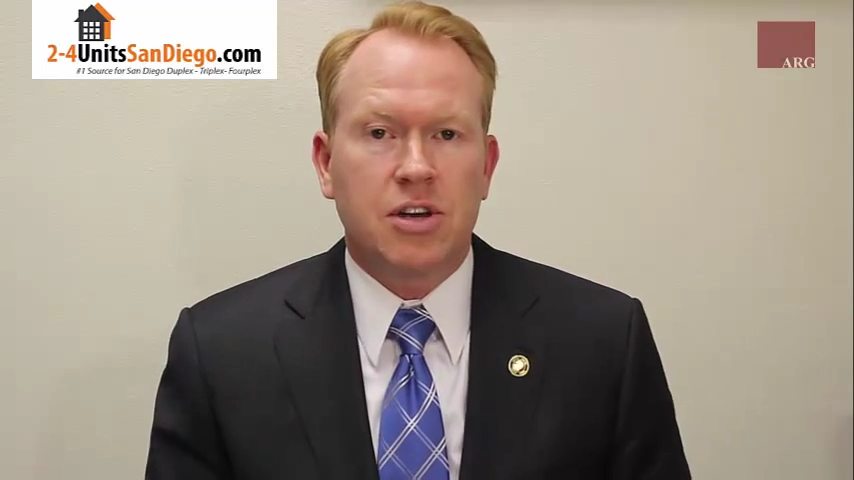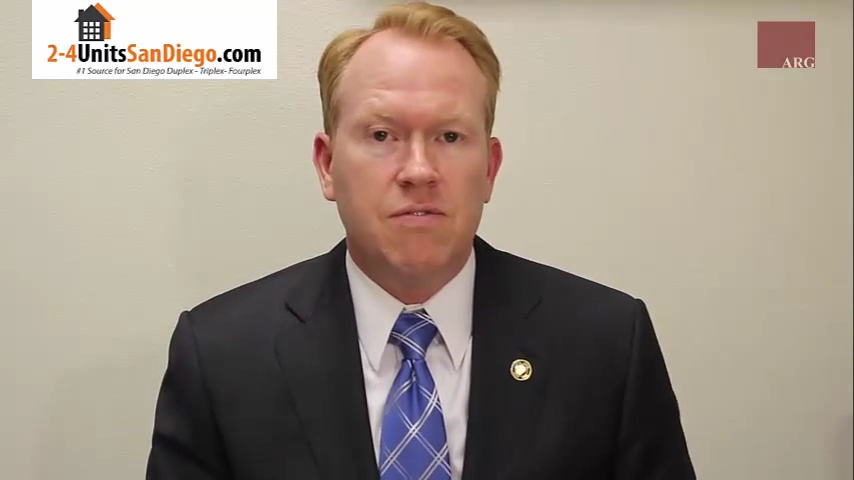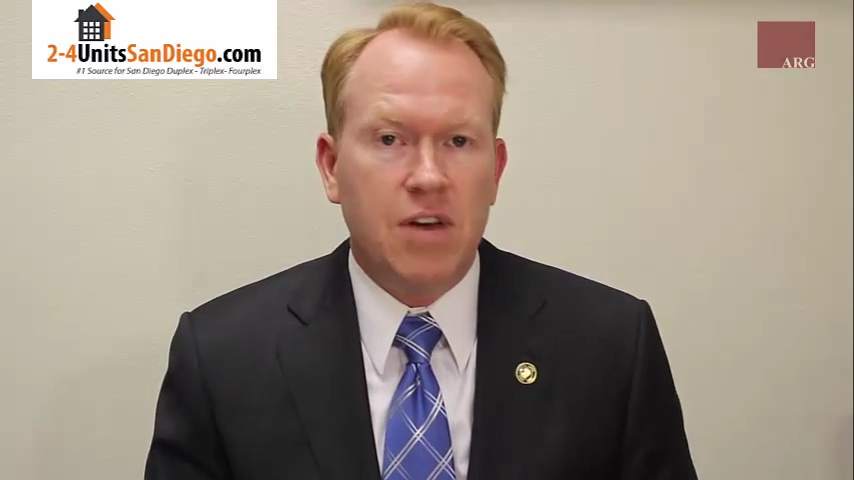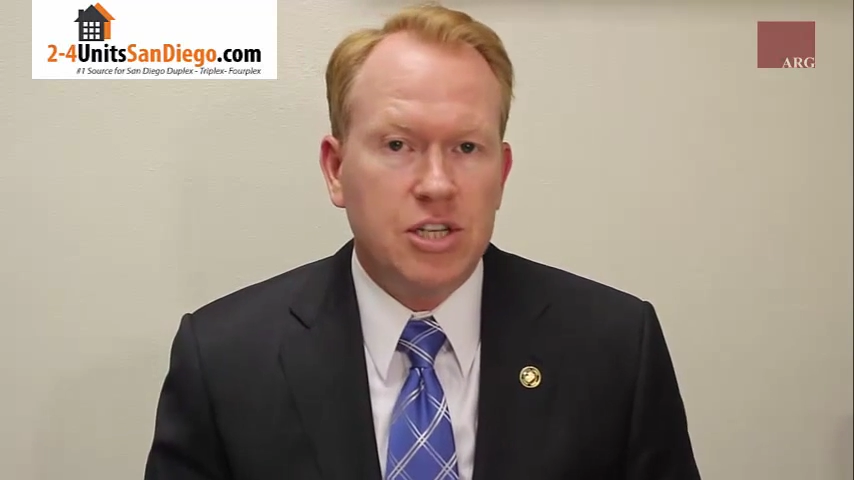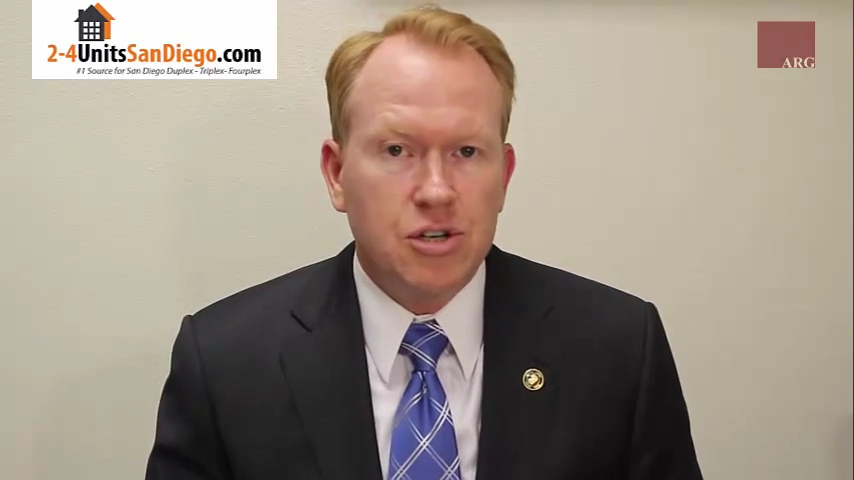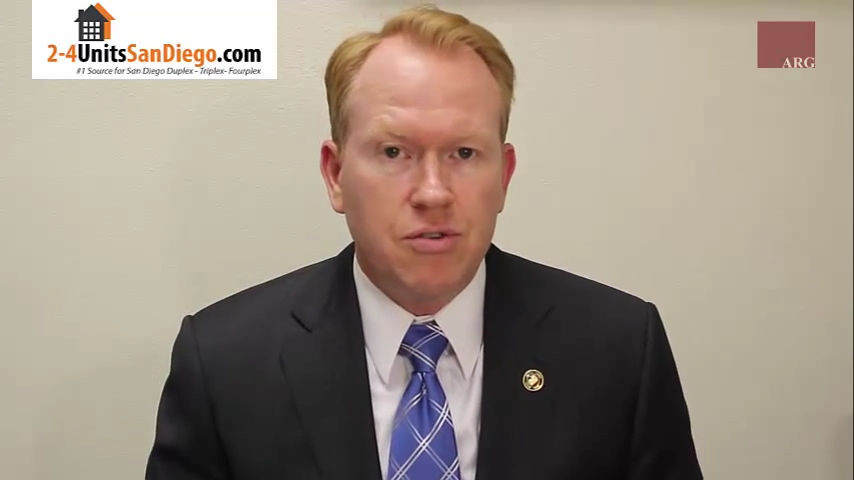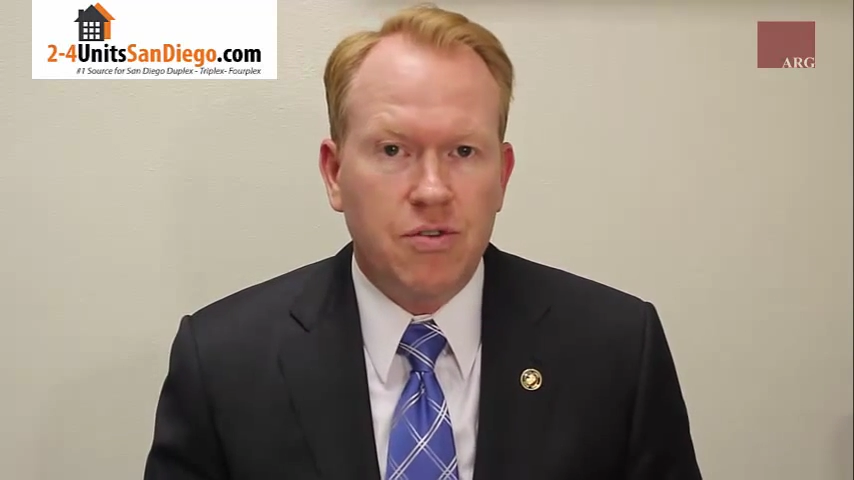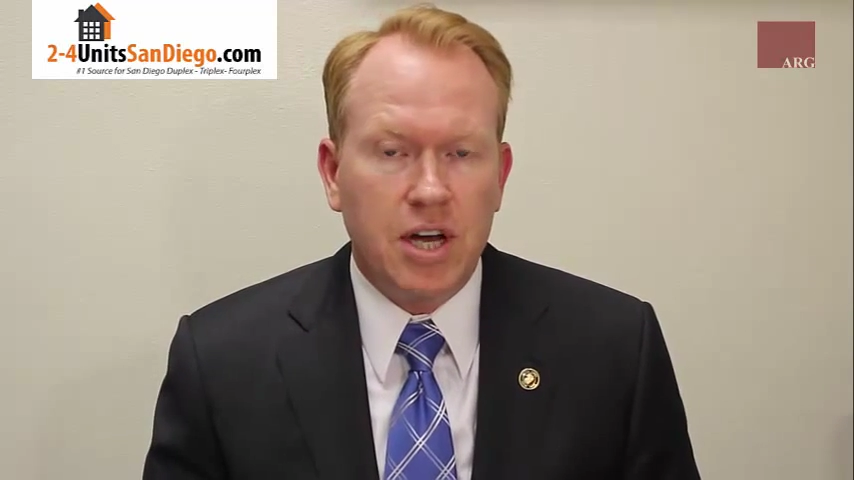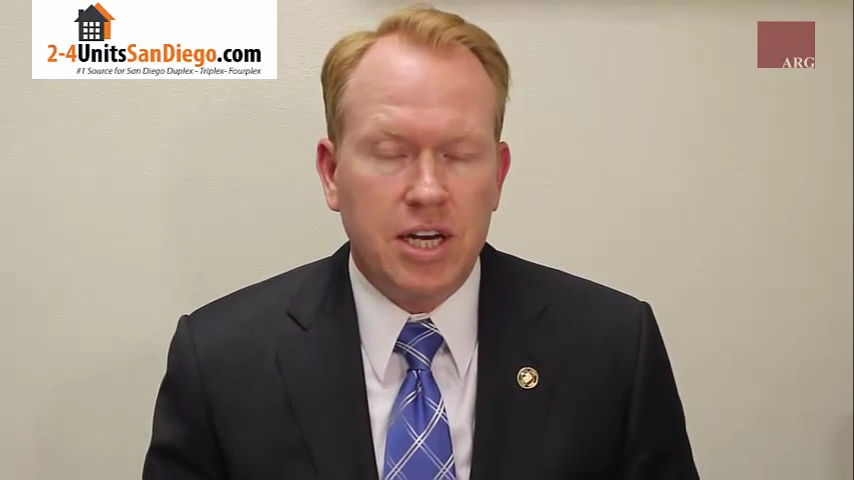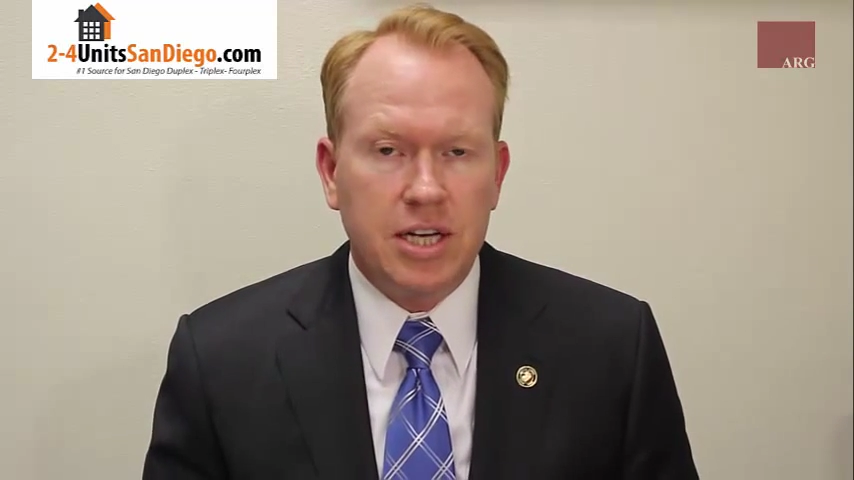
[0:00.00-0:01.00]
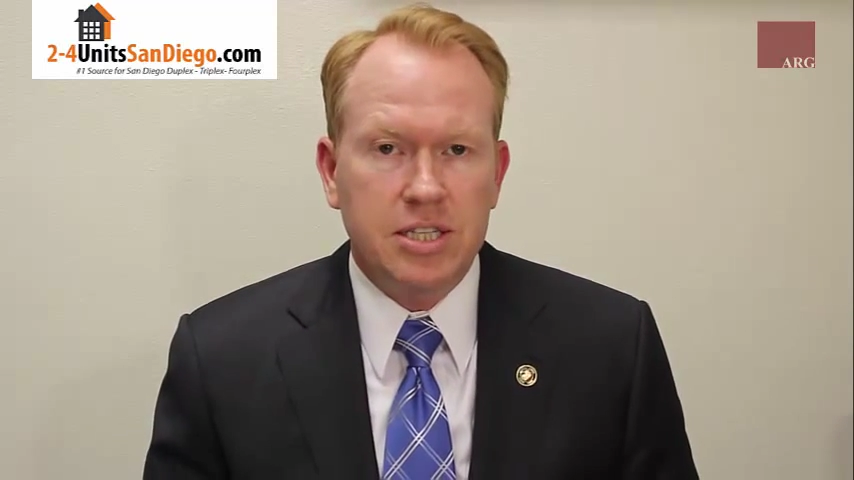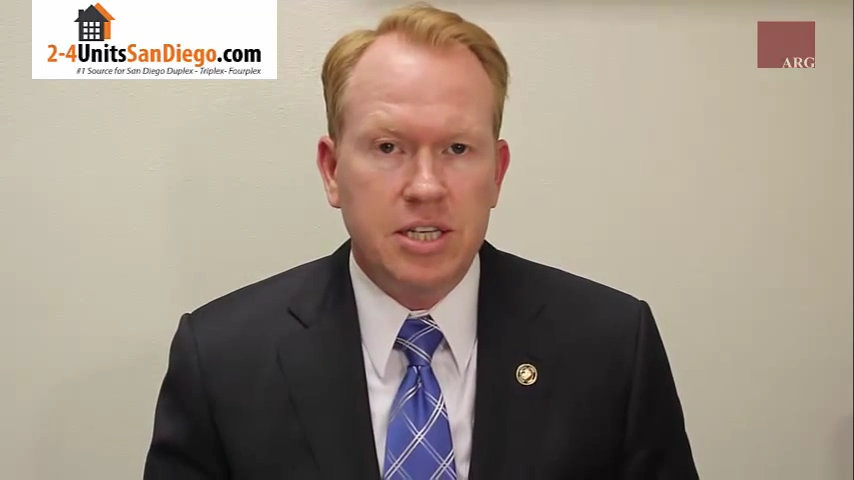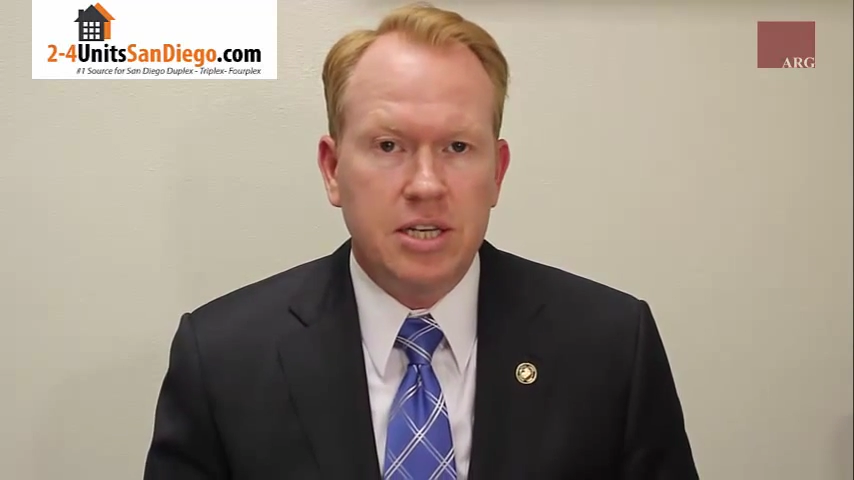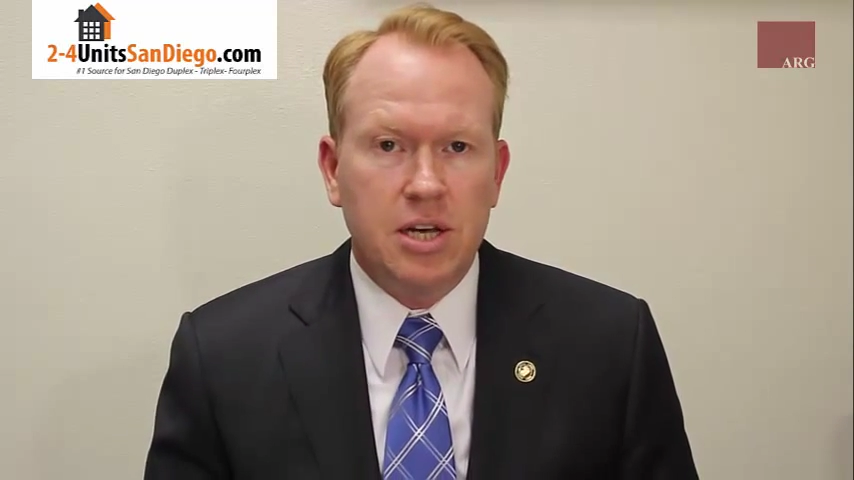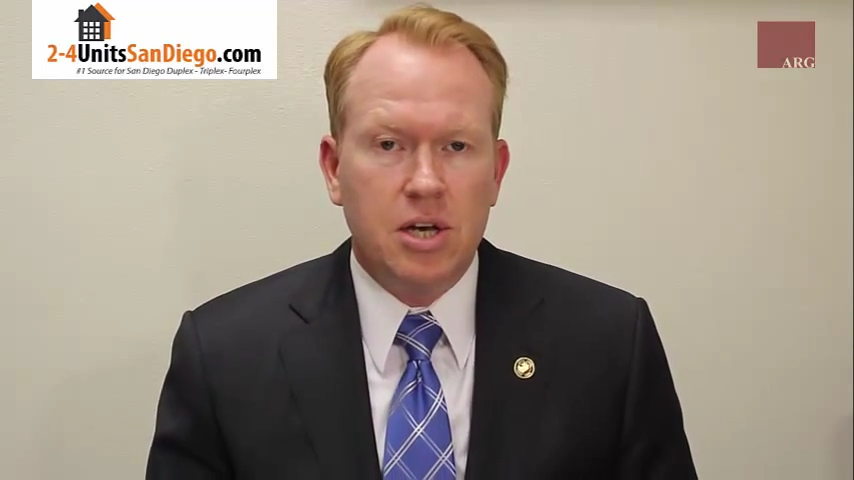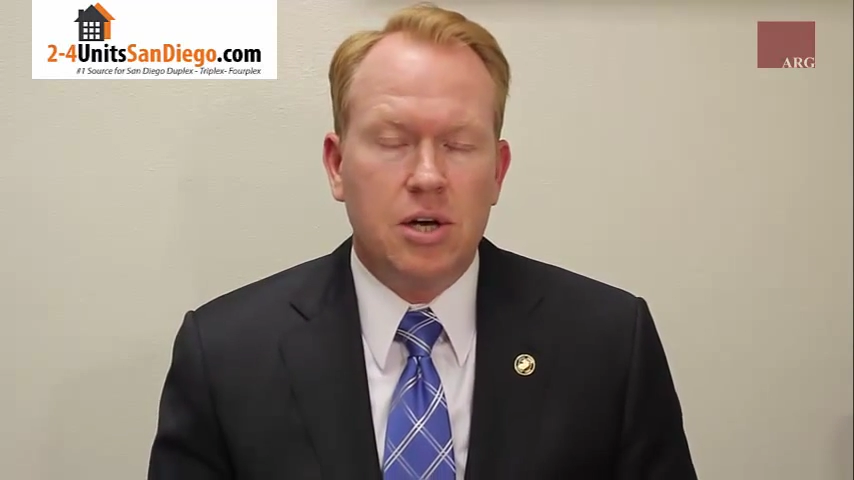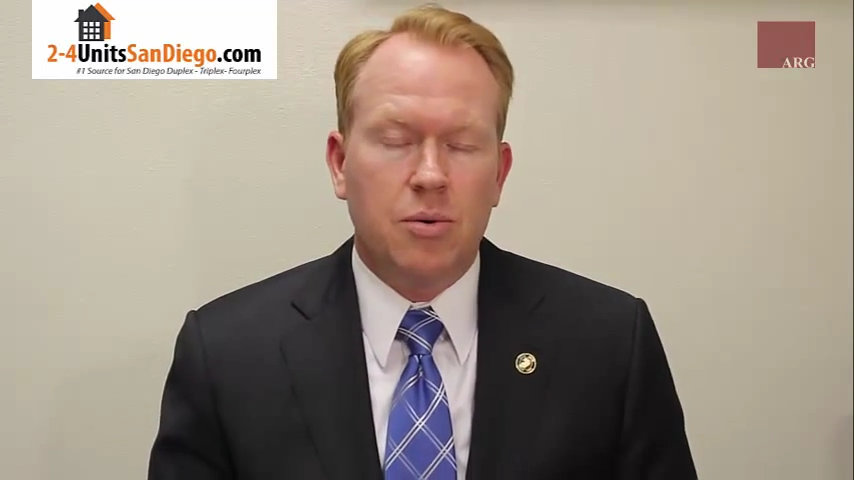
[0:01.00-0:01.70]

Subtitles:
conventional financing,